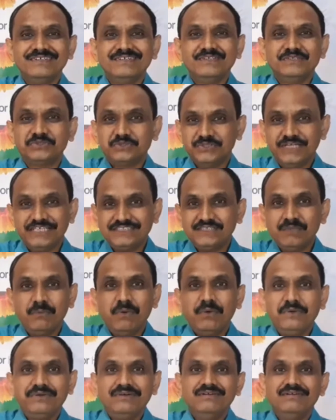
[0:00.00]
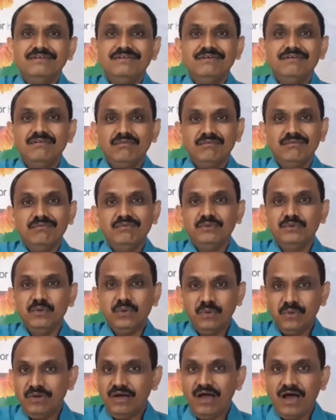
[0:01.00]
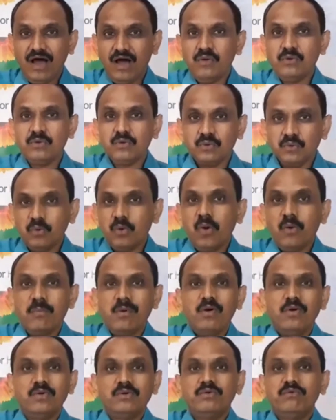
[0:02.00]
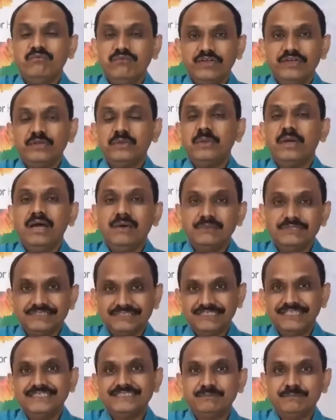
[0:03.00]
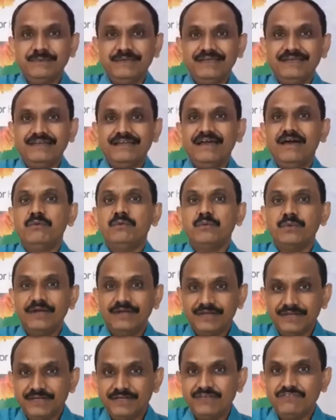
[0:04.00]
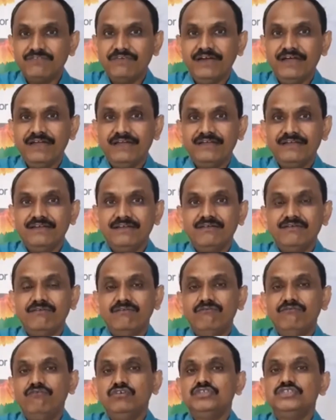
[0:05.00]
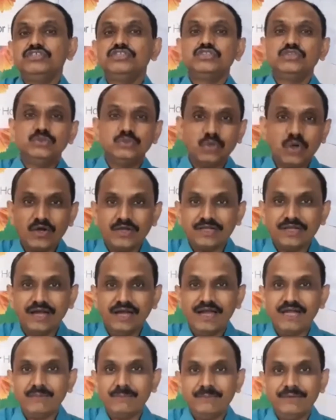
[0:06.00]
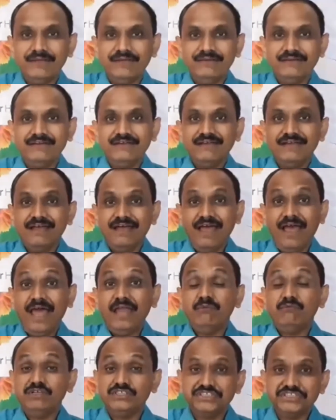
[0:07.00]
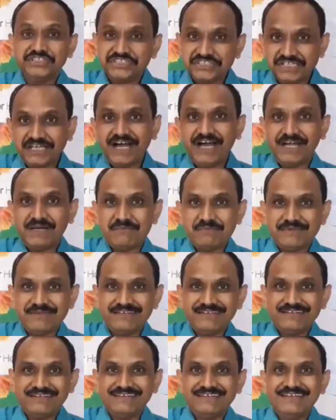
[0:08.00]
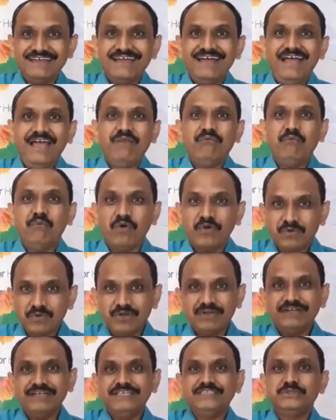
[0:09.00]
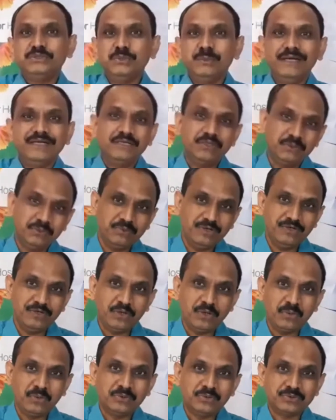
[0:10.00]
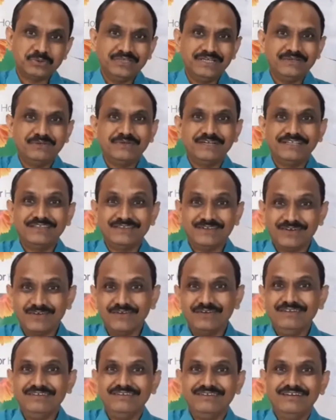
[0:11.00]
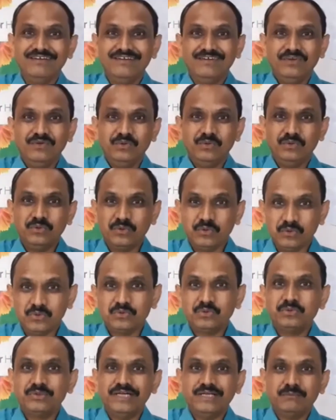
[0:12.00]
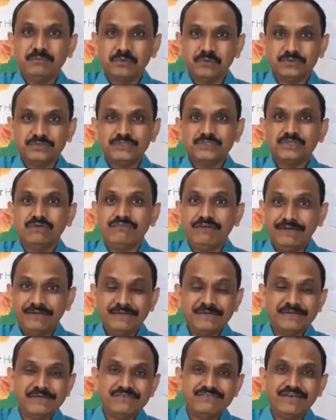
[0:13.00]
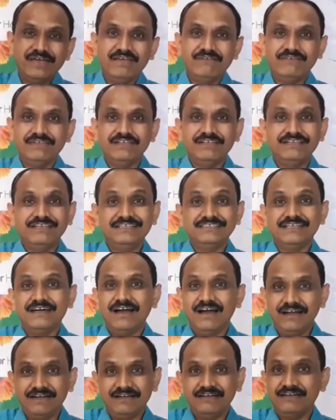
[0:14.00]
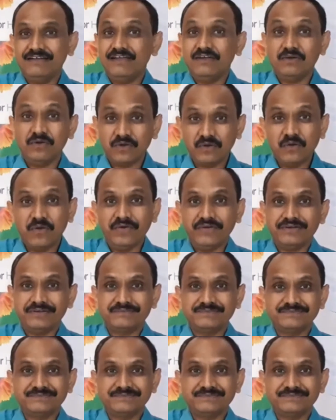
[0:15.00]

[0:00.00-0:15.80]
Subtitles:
So that's about, how to go about when you have a chest pain, how to identify which is not a heart pain and which is a heart pain, and what all tests you might have to undergo so that you can thoroughly, go through that process of identifying whether there is a heart attack or not.